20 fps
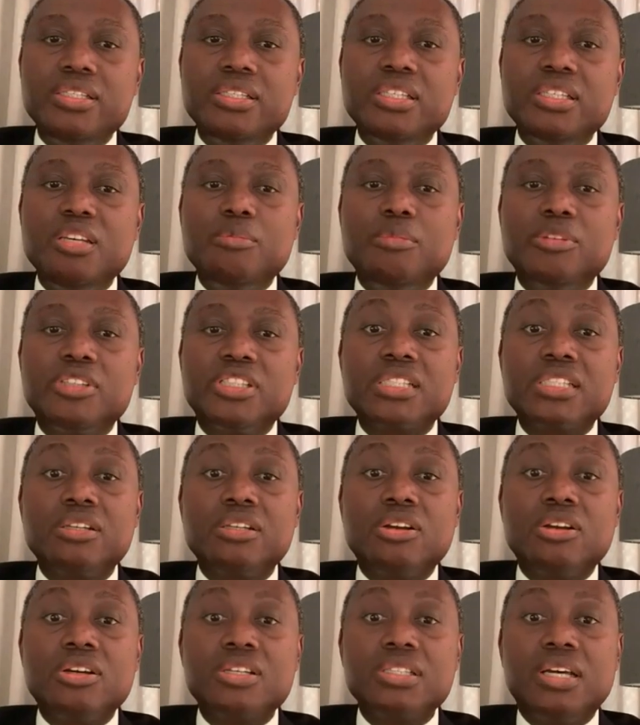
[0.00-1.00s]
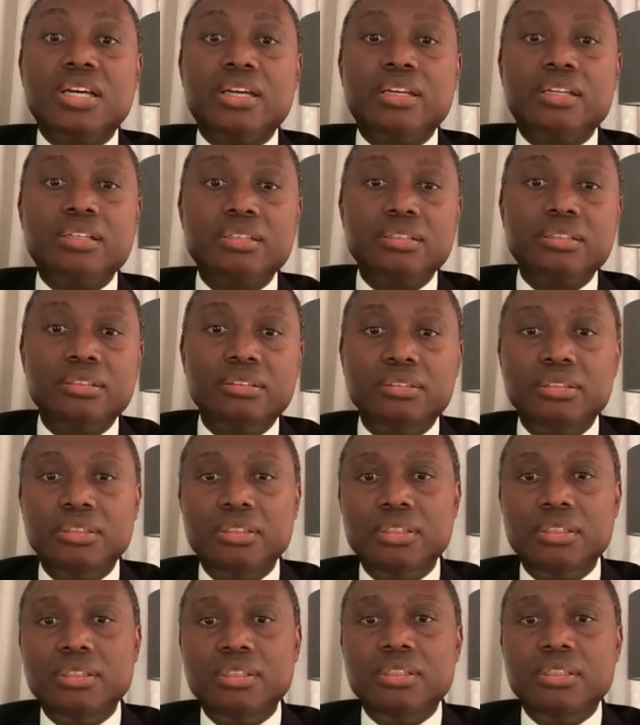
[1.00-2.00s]
scheme just last night.
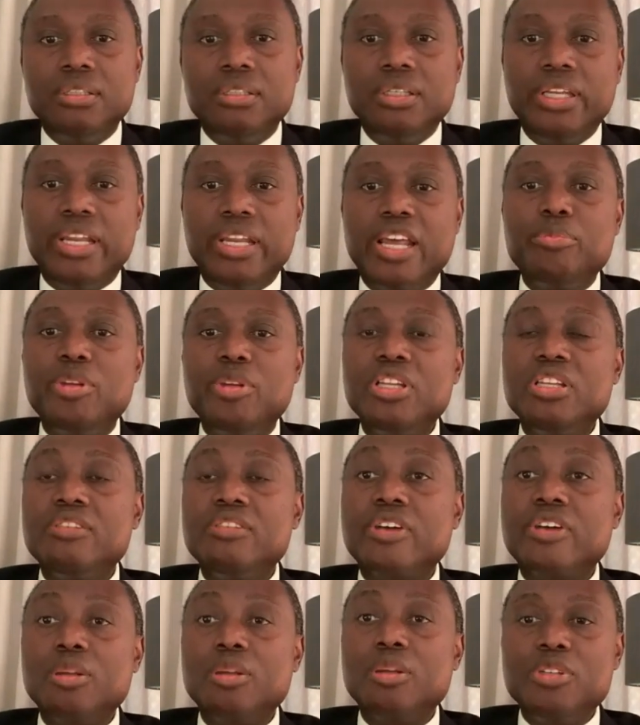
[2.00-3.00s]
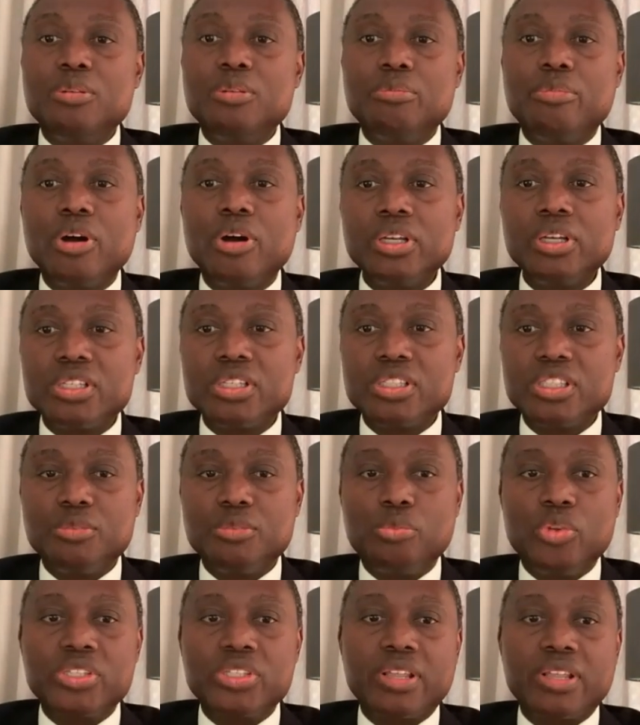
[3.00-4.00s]
It had been developed in partnership
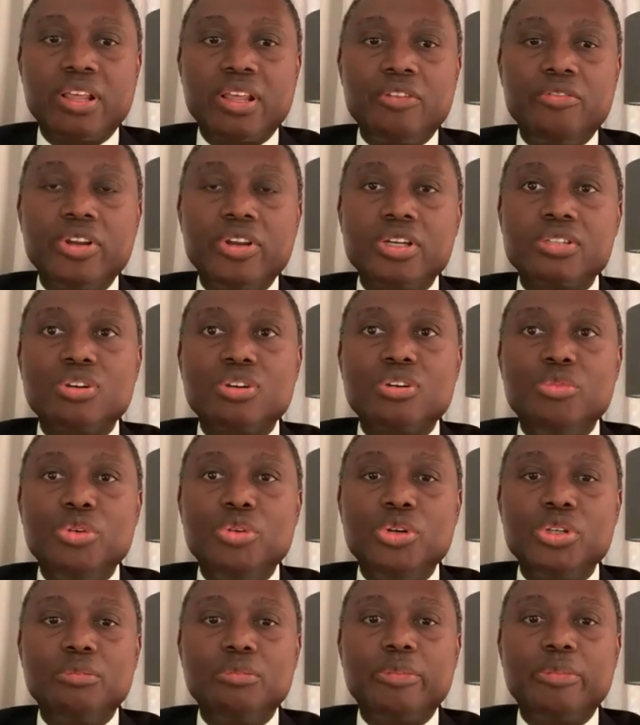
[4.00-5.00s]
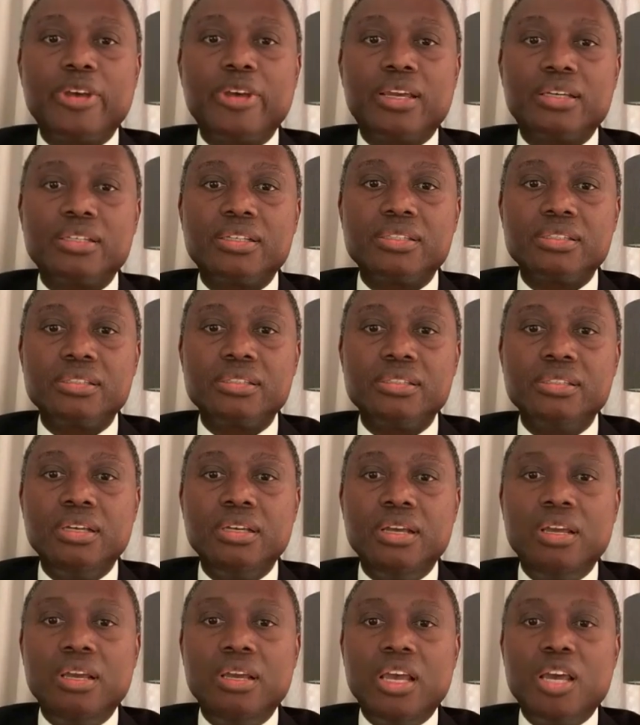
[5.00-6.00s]
with South Africa's commercial banks
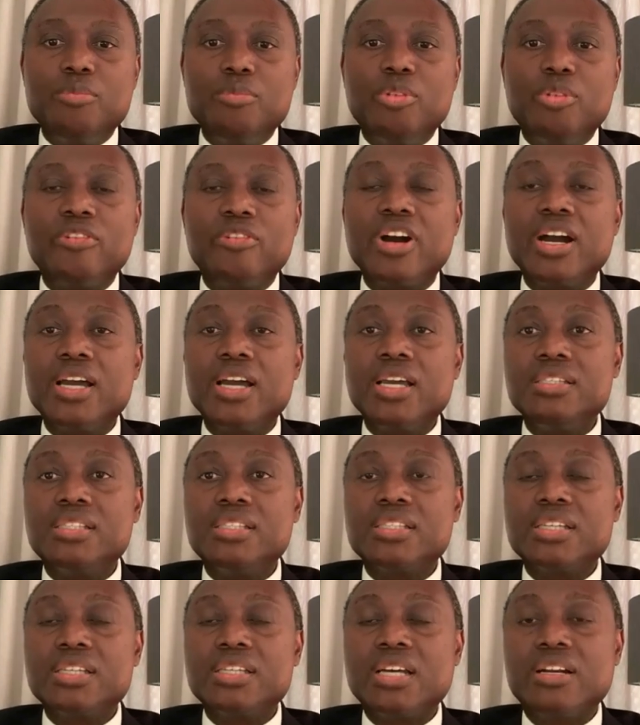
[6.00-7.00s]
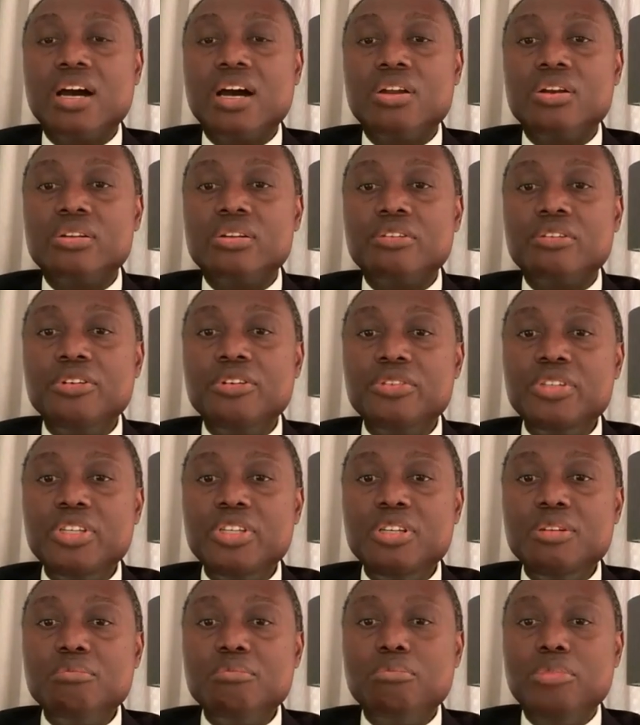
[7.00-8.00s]
and provides around
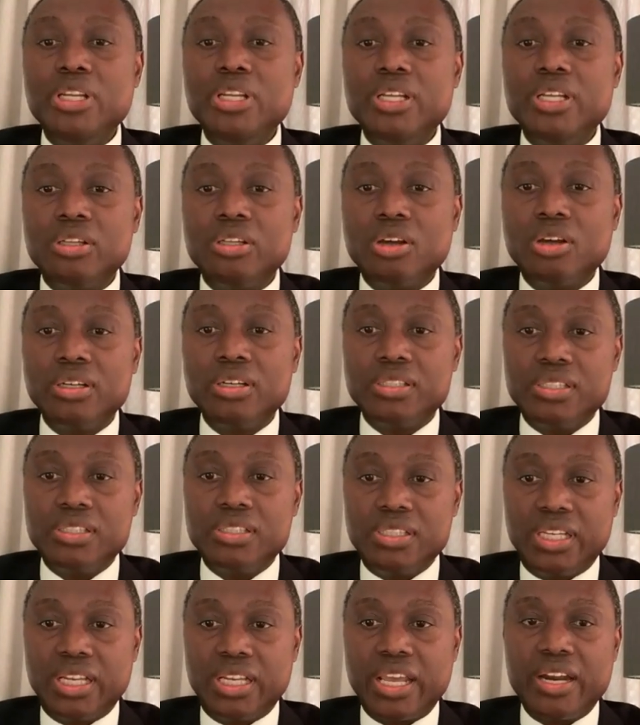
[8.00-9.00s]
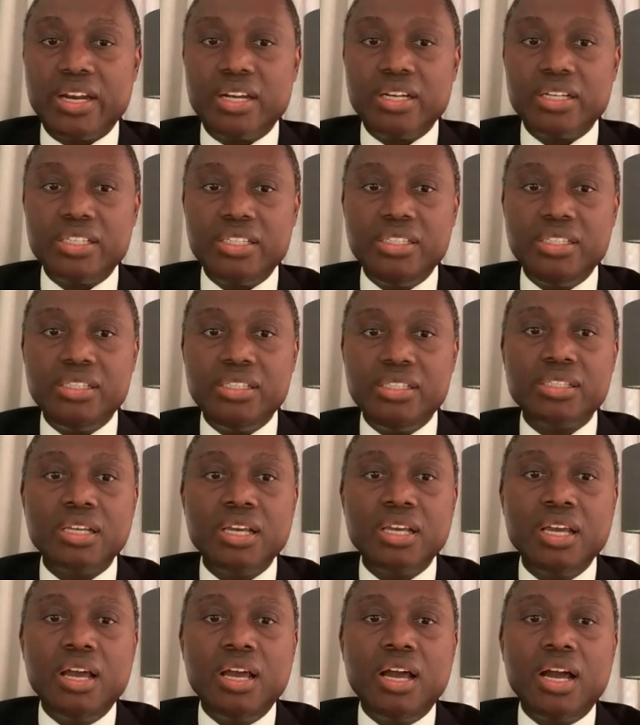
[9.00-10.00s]
$15 billion in guarantees
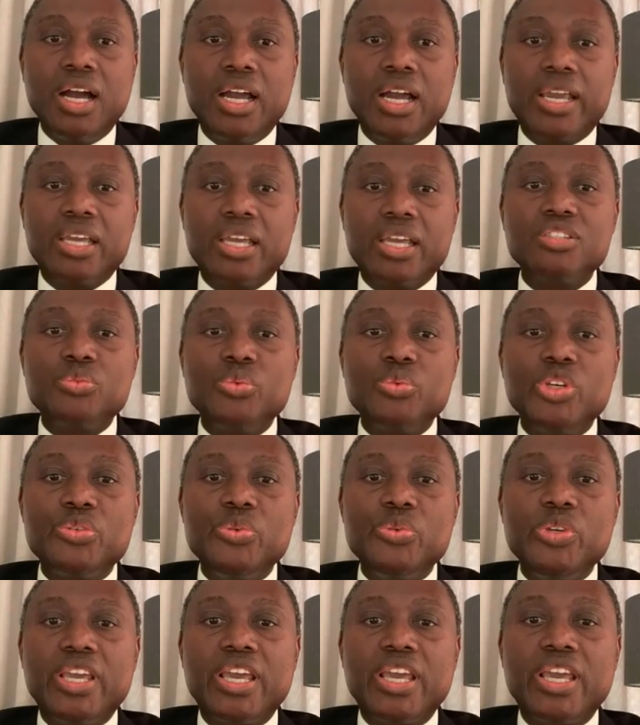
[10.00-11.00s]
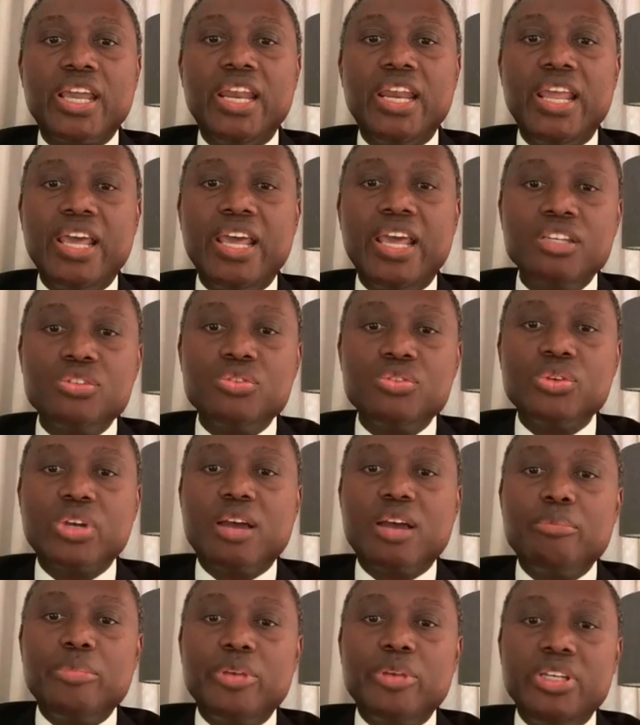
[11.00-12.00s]
against which we can lend to
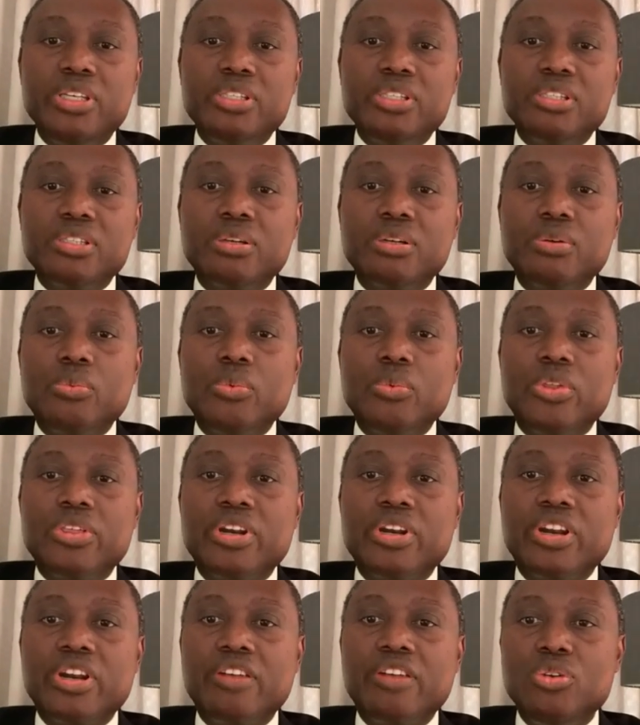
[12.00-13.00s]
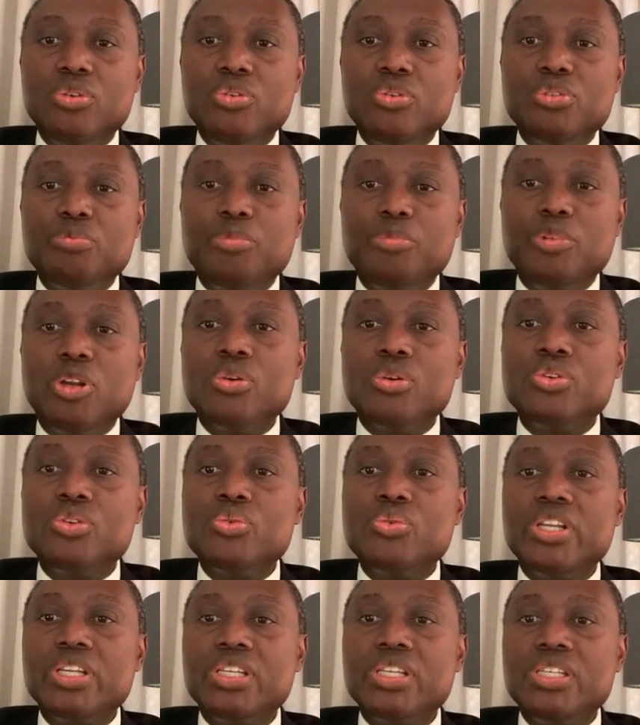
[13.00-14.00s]
companies with revenues below
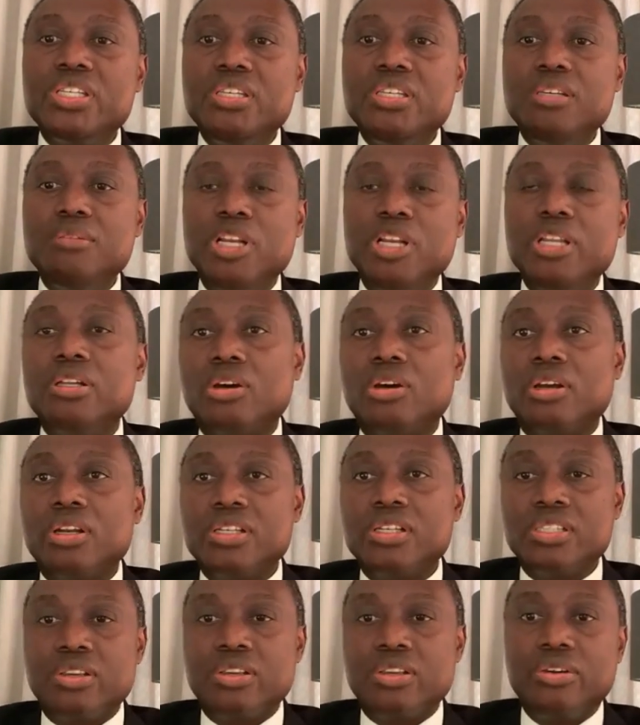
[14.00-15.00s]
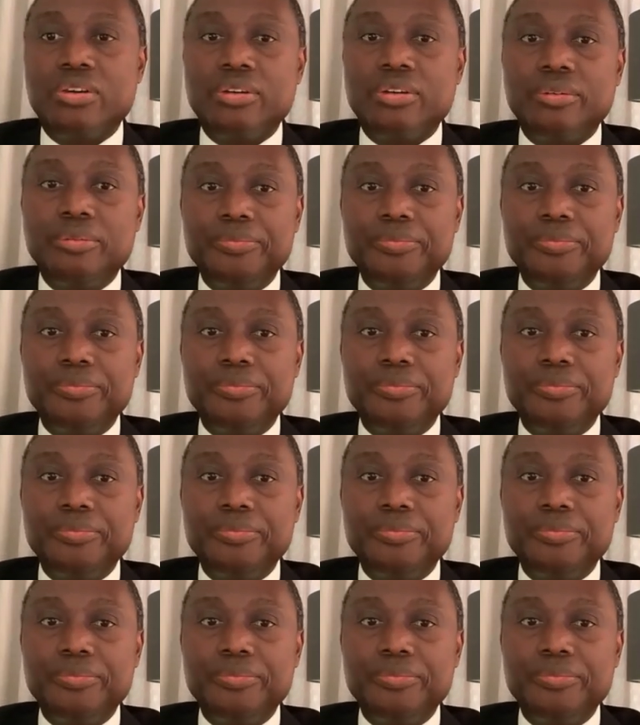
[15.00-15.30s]
$20 million a year.